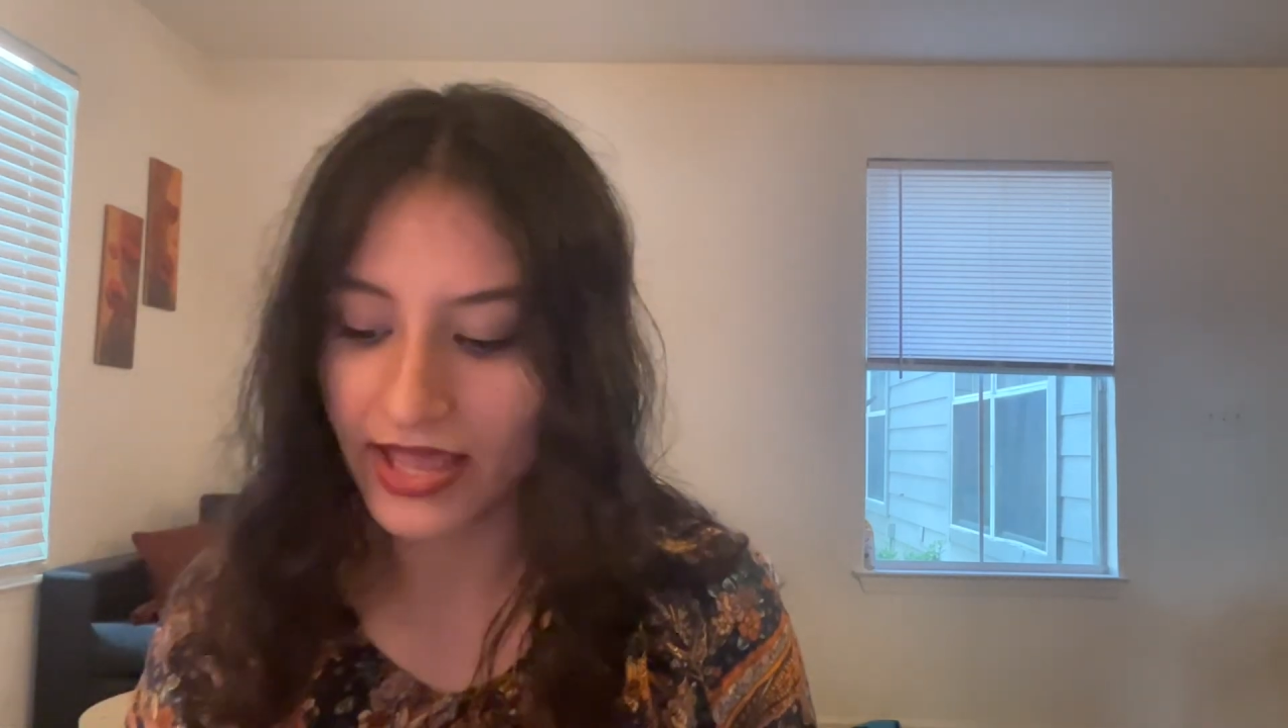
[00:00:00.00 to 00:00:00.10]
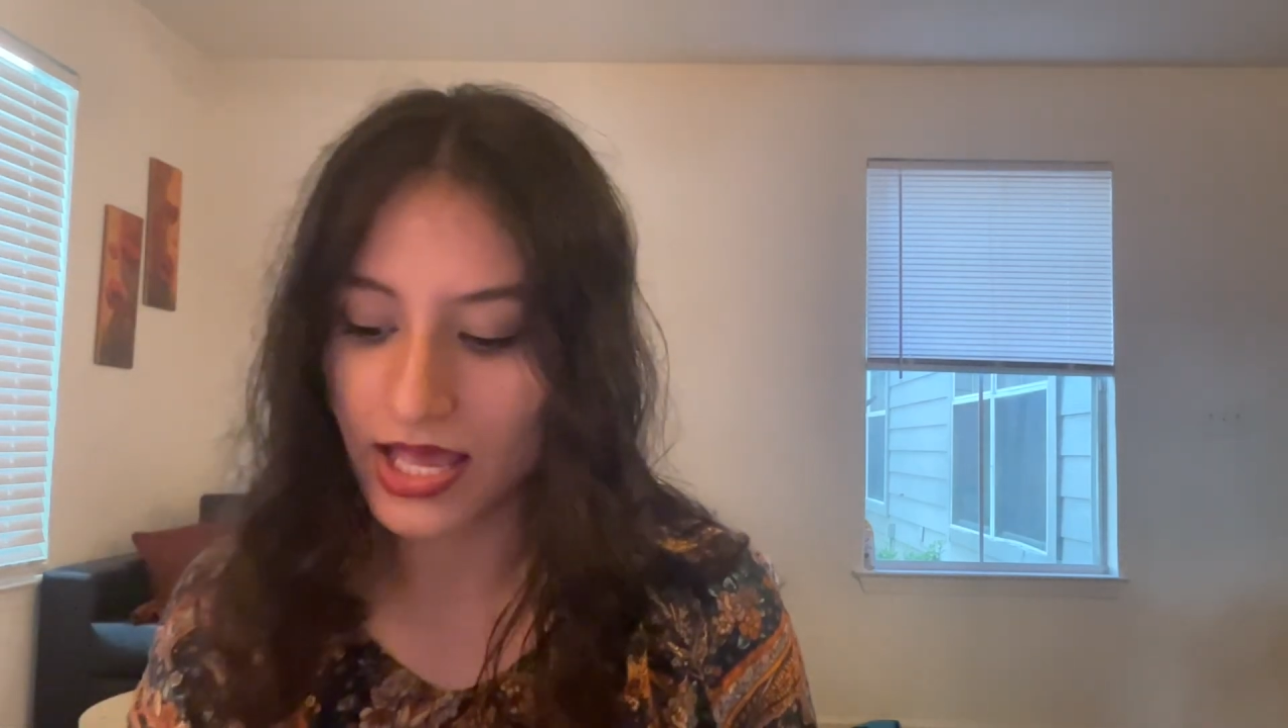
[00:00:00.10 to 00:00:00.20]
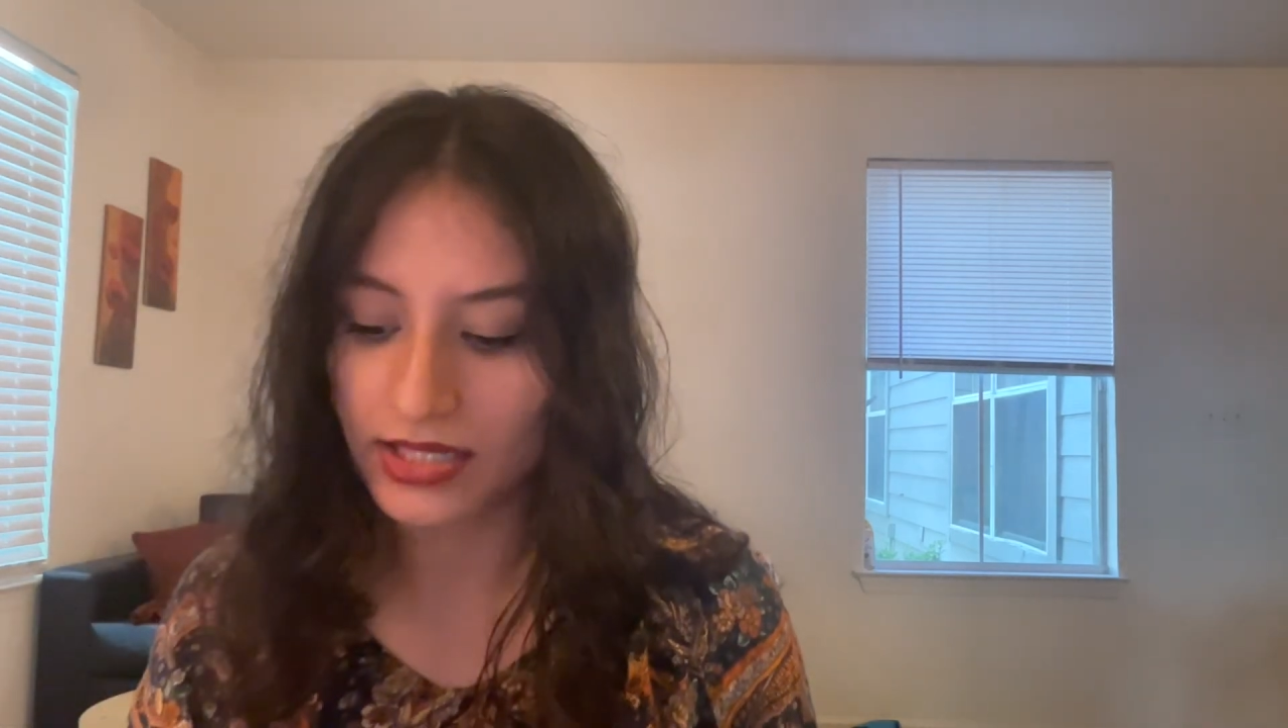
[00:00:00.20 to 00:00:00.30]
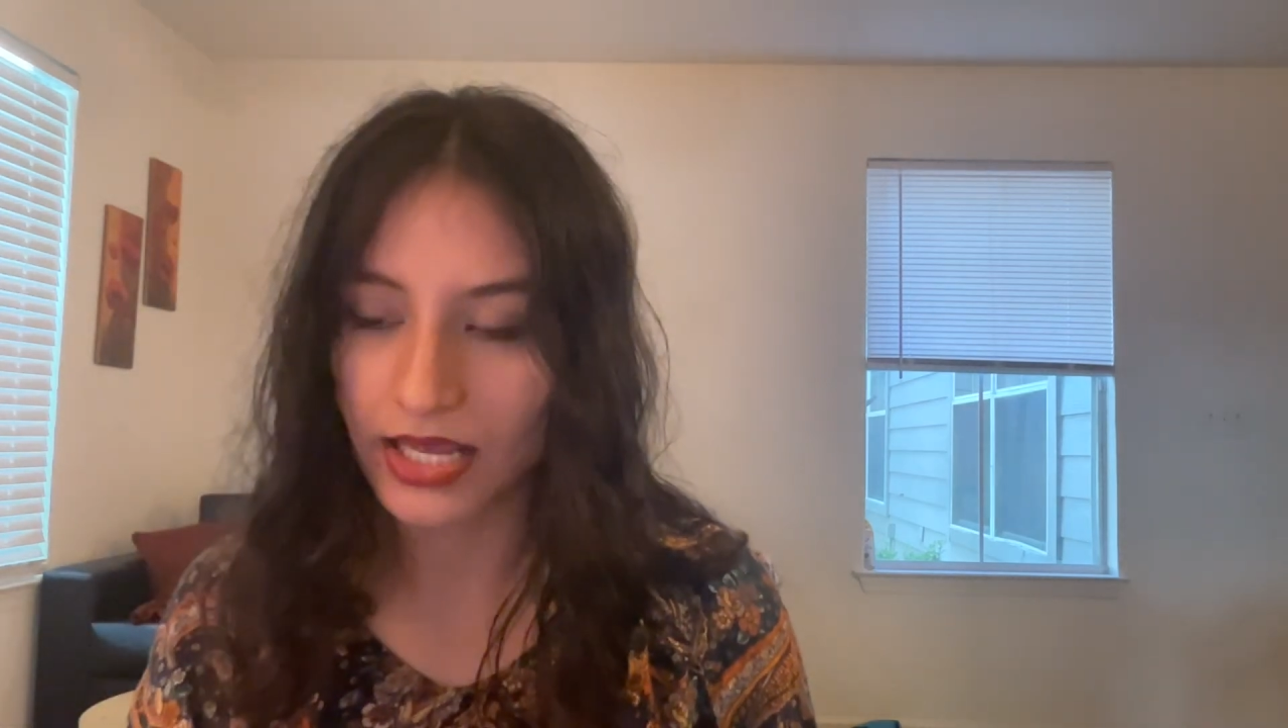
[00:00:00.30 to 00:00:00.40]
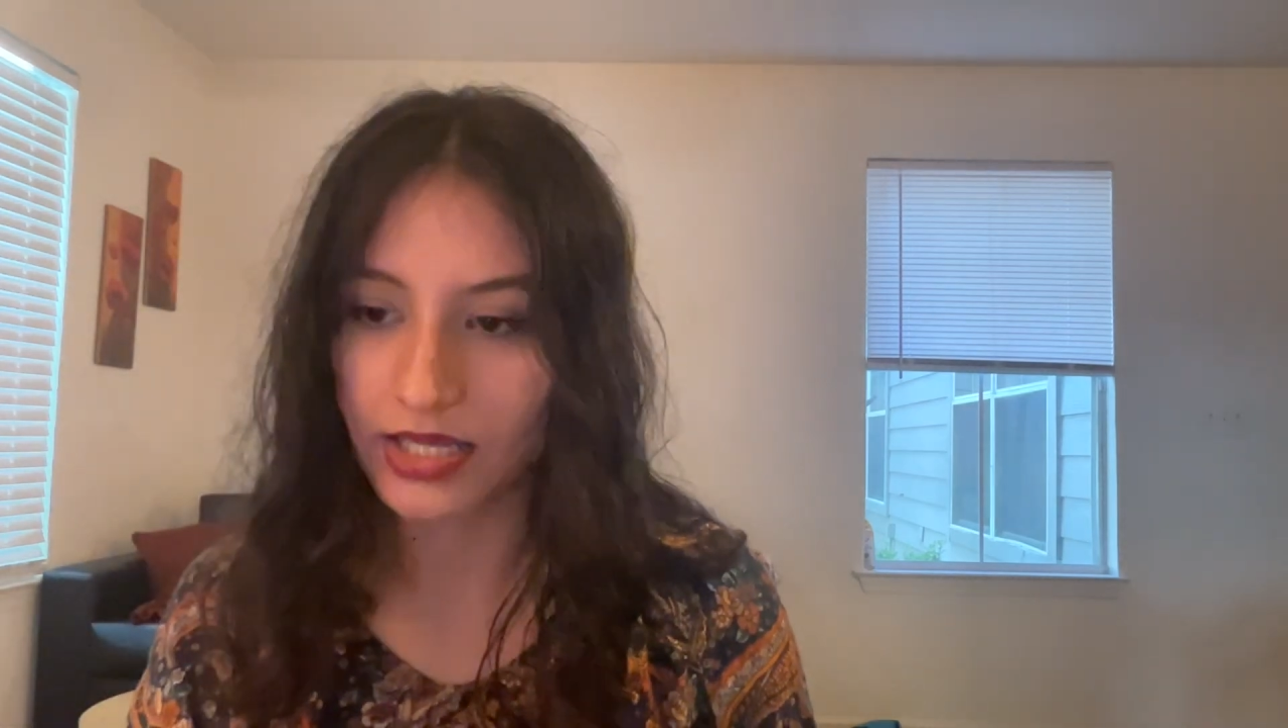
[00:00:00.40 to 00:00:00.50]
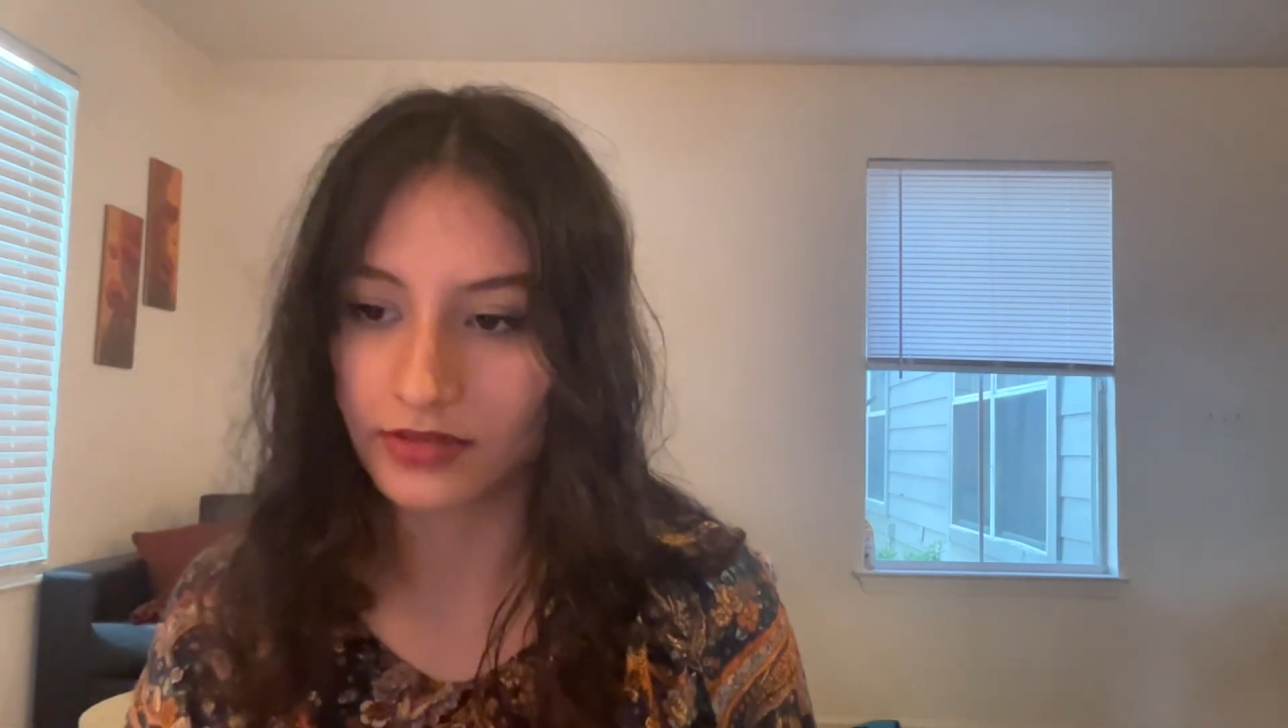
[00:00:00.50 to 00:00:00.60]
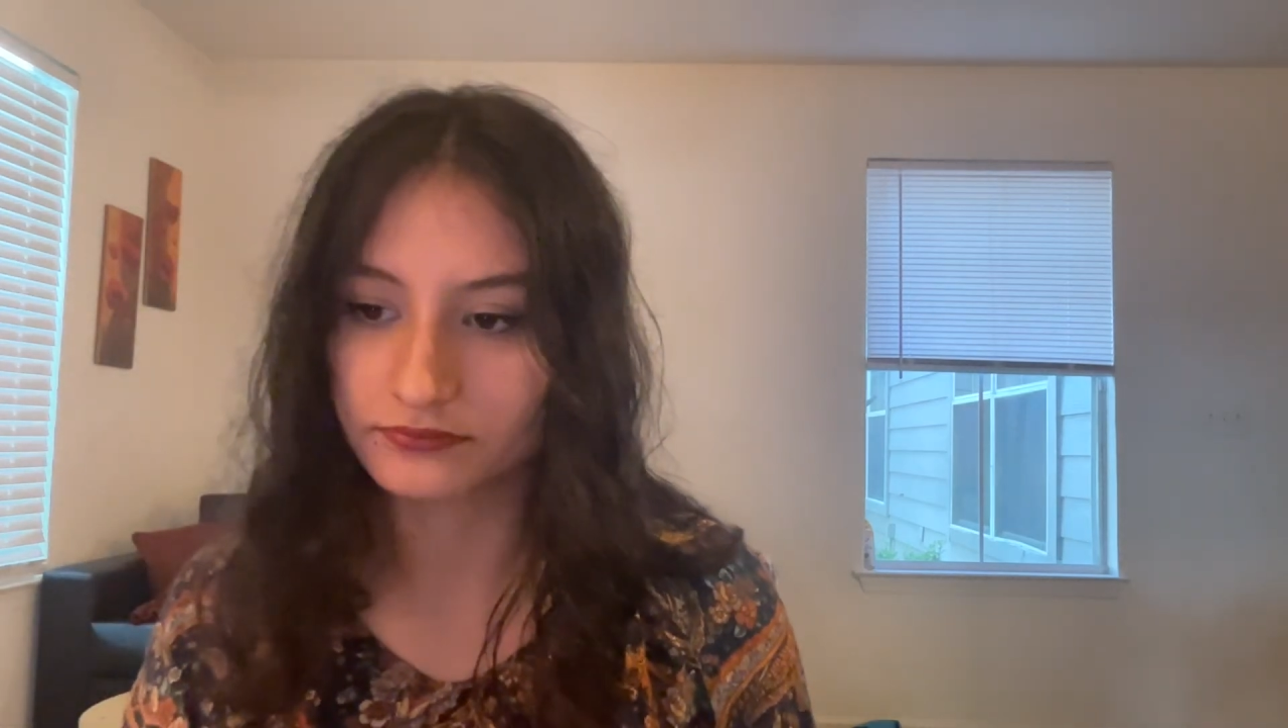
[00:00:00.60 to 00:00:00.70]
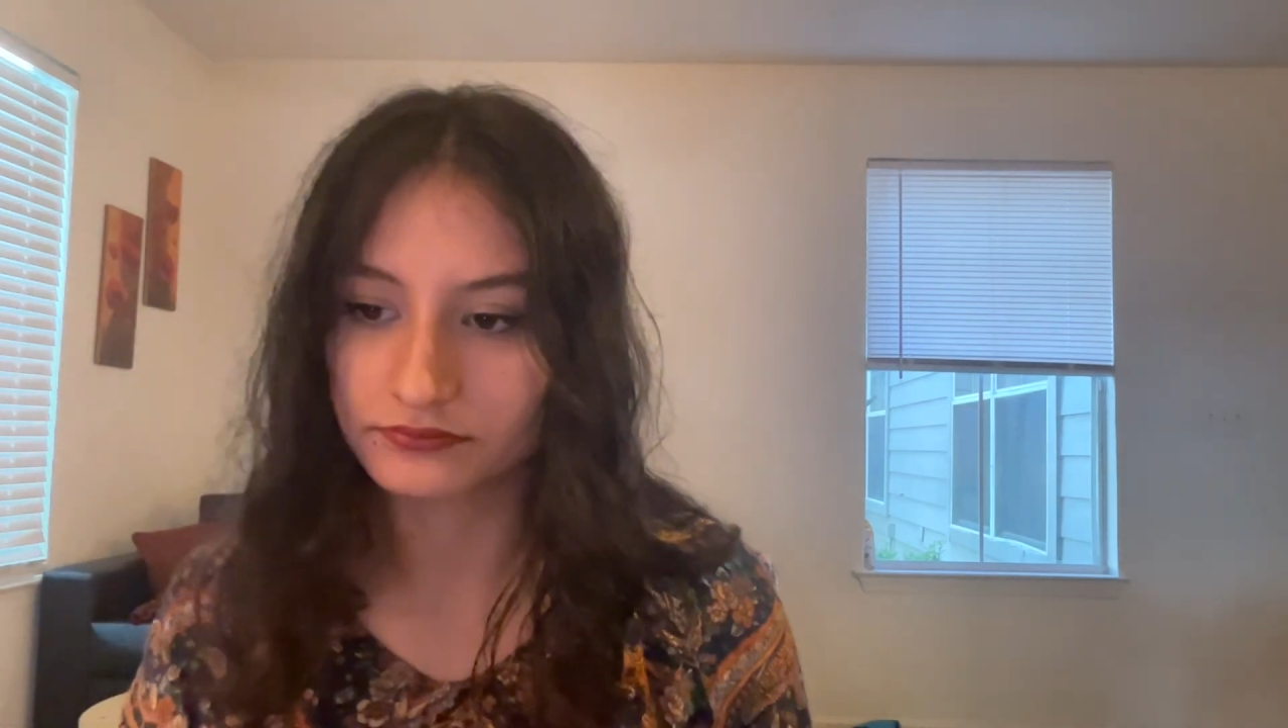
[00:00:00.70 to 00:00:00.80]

and A.